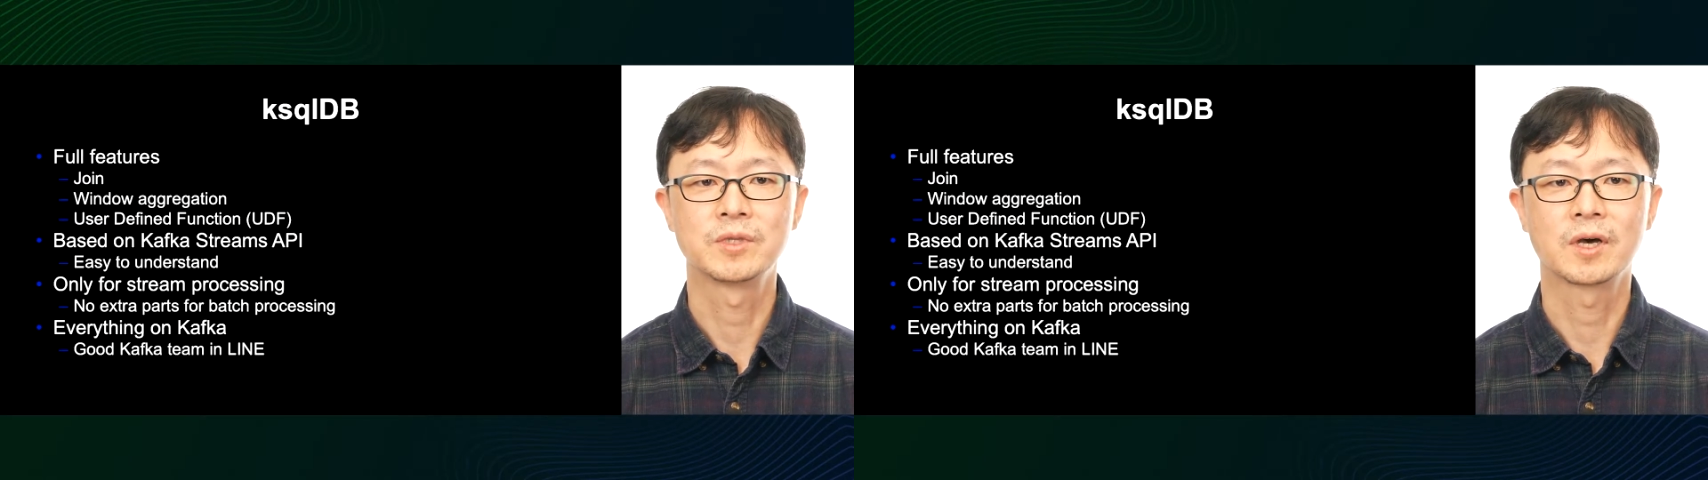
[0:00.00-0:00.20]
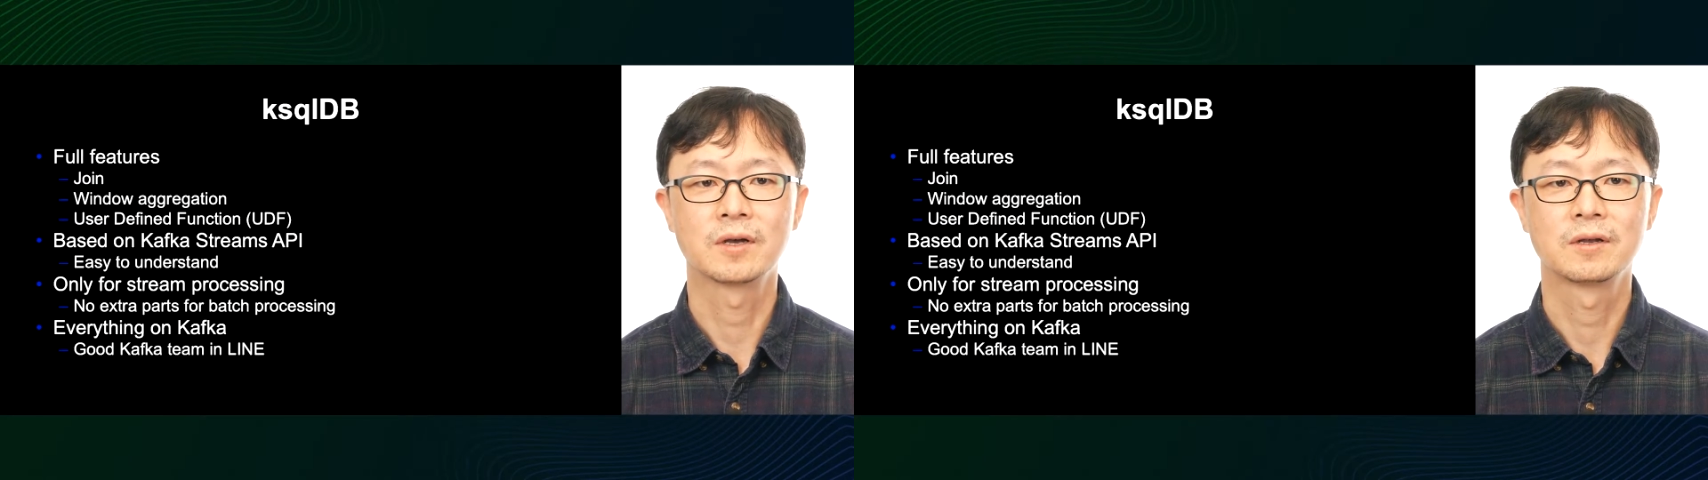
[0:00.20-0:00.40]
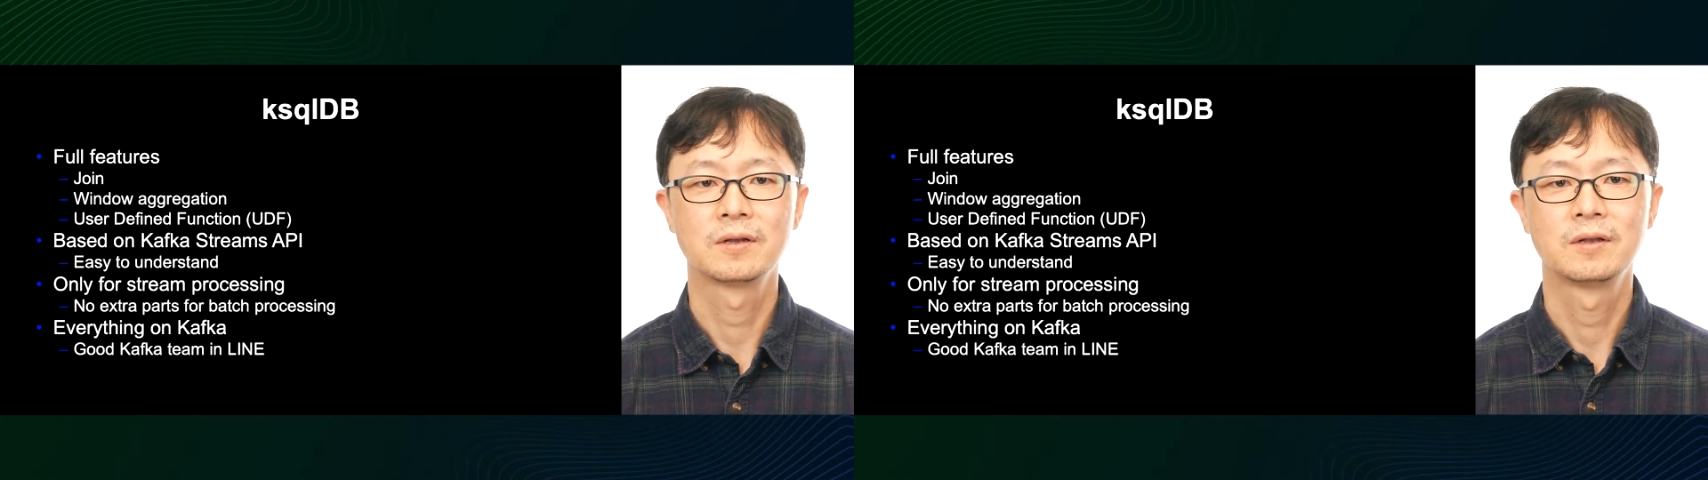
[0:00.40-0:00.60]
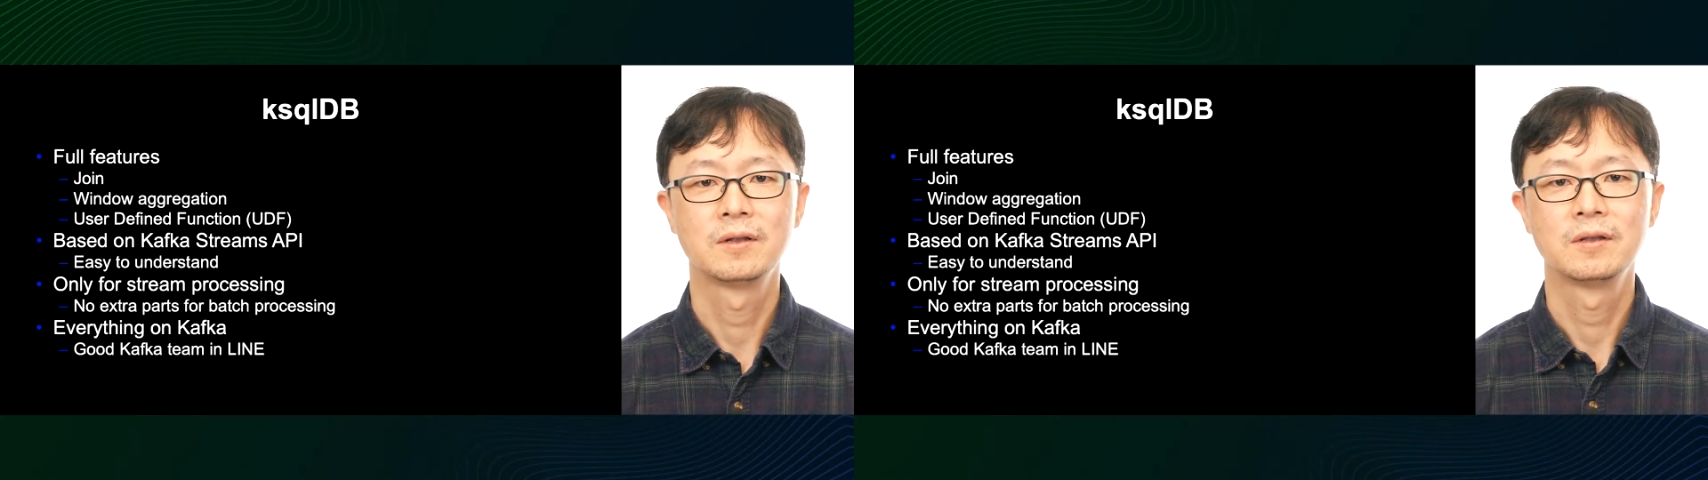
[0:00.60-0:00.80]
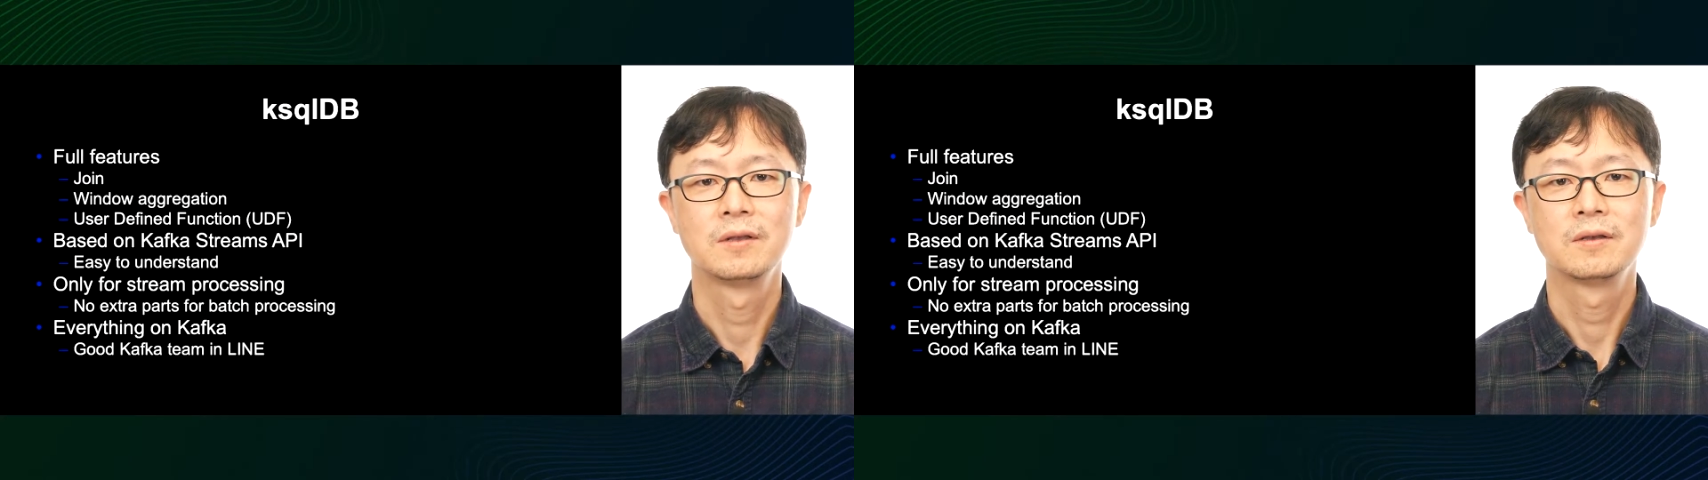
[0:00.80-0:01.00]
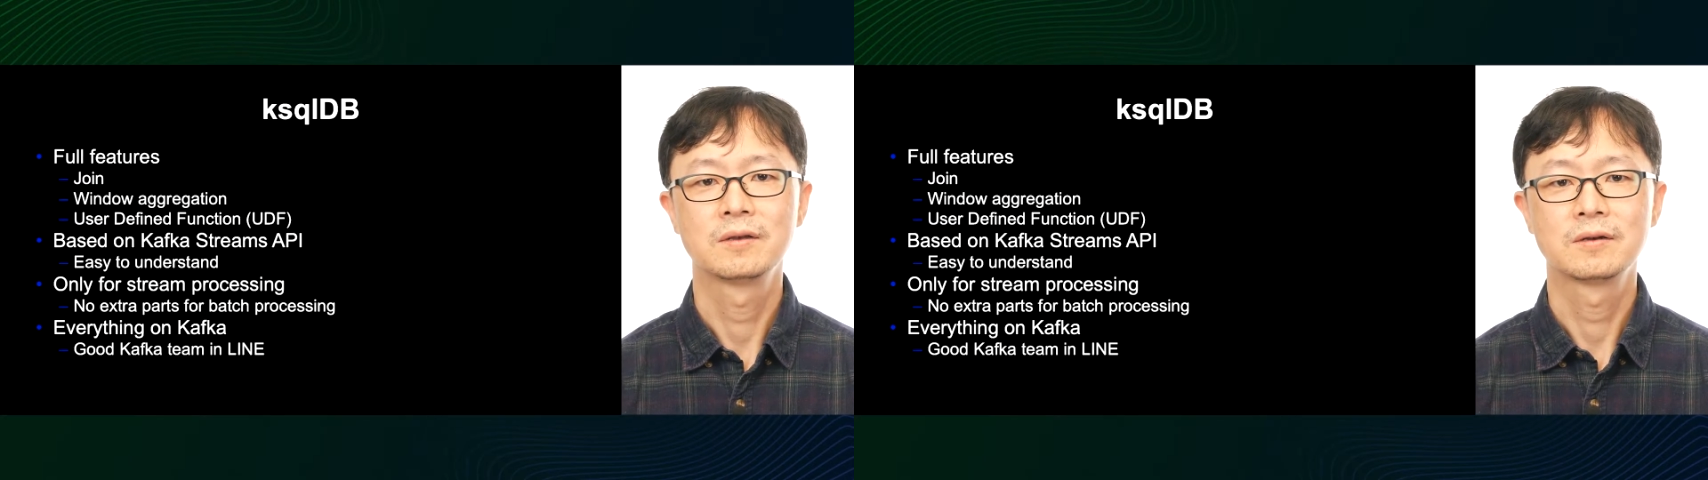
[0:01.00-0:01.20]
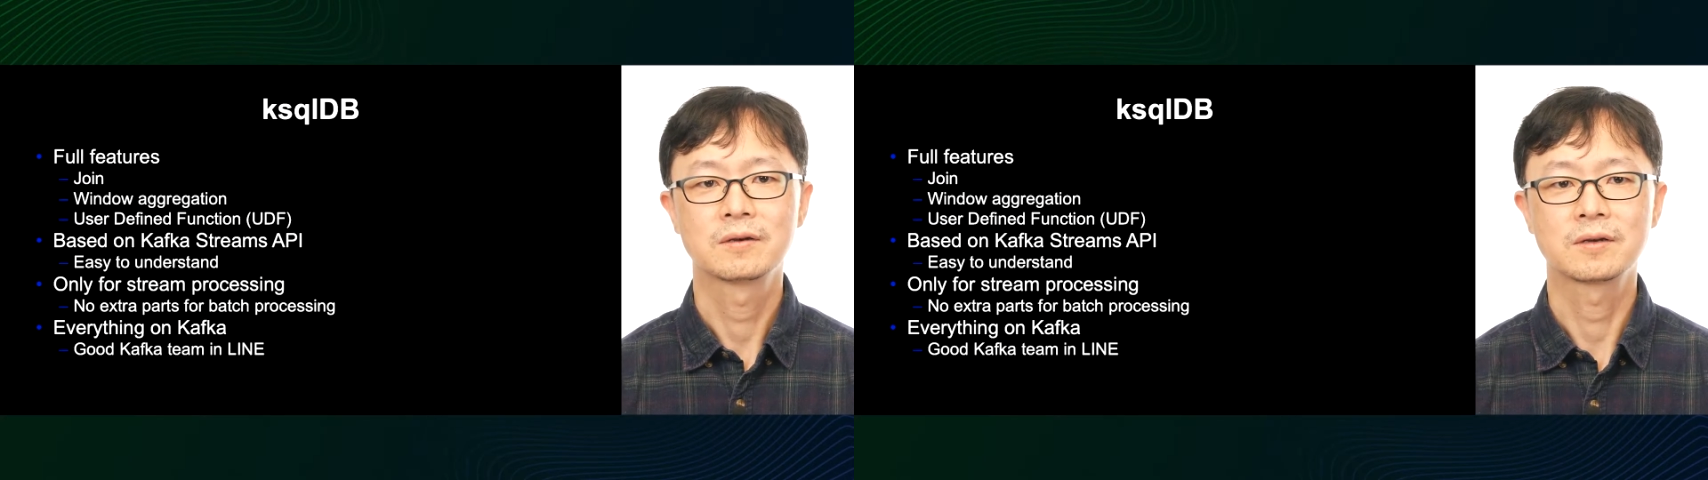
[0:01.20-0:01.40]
use that. Line